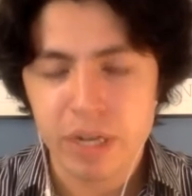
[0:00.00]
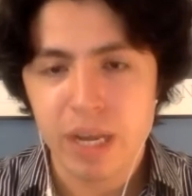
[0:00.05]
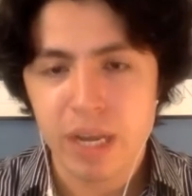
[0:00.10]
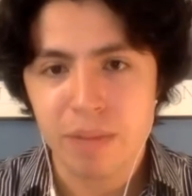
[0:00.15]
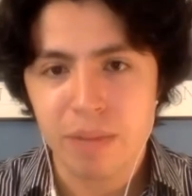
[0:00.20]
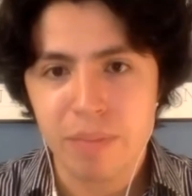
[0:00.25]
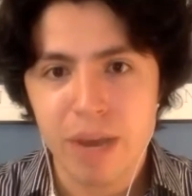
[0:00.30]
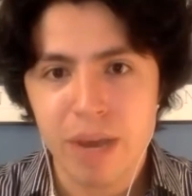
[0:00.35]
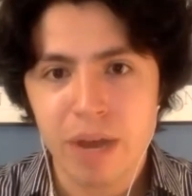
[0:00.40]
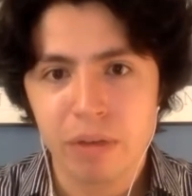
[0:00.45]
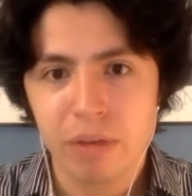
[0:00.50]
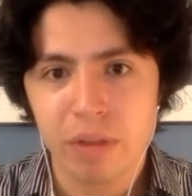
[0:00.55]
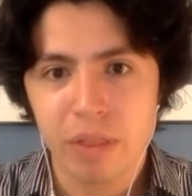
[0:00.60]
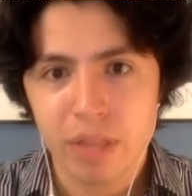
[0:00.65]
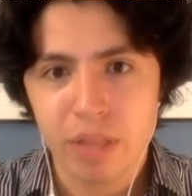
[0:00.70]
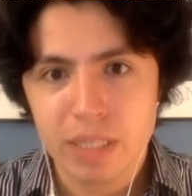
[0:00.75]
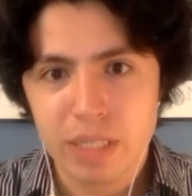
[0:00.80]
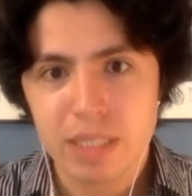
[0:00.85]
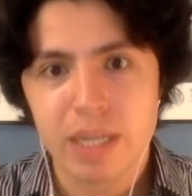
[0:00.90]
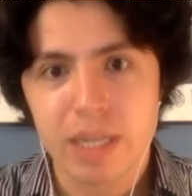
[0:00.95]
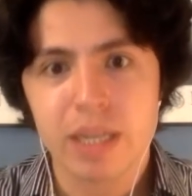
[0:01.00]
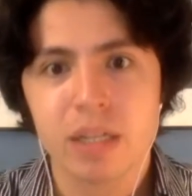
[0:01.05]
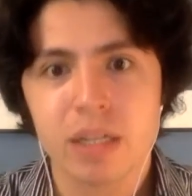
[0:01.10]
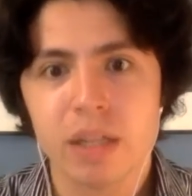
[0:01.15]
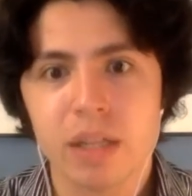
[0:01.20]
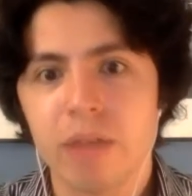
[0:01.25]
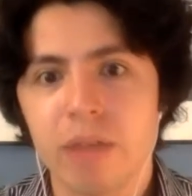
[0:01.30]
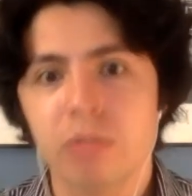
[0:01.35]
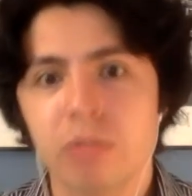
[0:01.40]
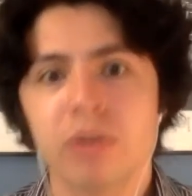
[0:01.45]
about this
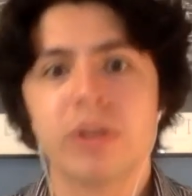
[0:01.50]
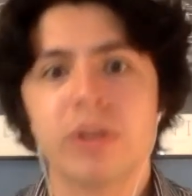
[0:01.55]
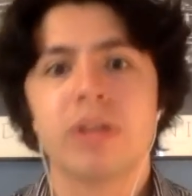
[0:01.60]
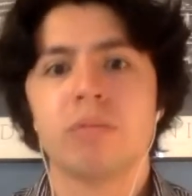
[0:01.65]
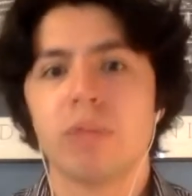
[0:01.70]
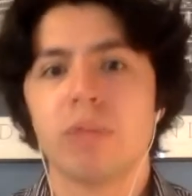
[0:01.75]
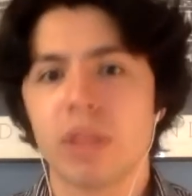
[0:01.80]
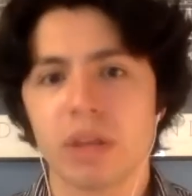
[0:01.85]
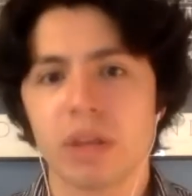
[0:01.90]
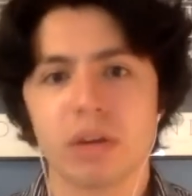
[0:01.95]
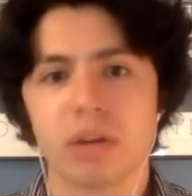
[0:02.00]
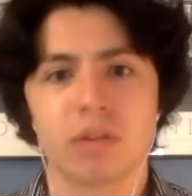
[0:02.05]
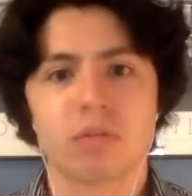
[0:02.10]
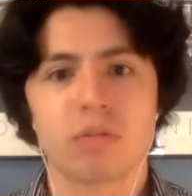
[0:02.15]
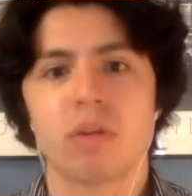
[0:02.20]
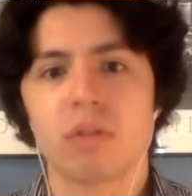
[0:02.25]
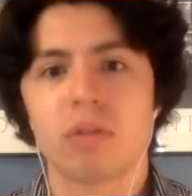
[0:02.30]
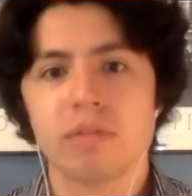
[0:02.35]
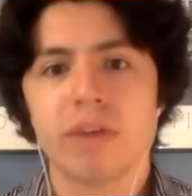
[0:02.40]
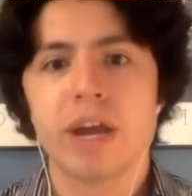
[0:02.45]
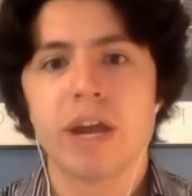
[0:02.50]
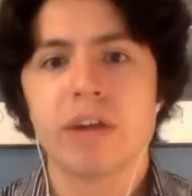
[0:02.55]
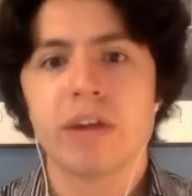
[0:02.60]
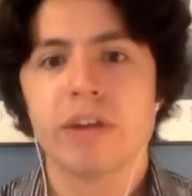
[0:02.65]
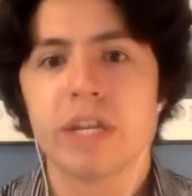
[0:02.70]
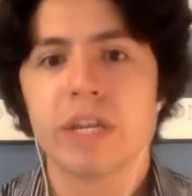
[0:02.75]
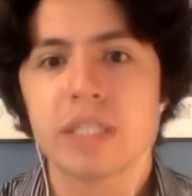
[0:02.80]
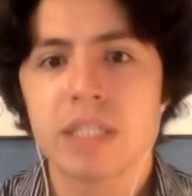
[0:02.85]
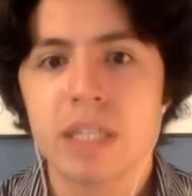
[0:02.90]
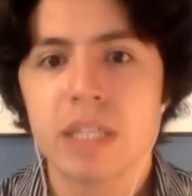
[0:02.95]
cycle that we're in with the
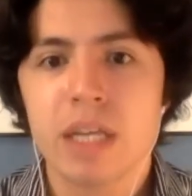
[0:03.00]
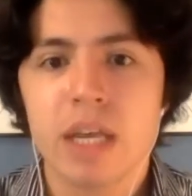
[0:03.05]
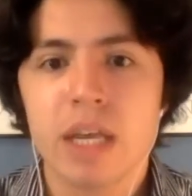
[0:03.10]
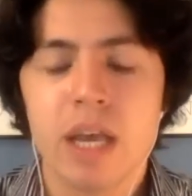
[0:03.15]
coronavirus?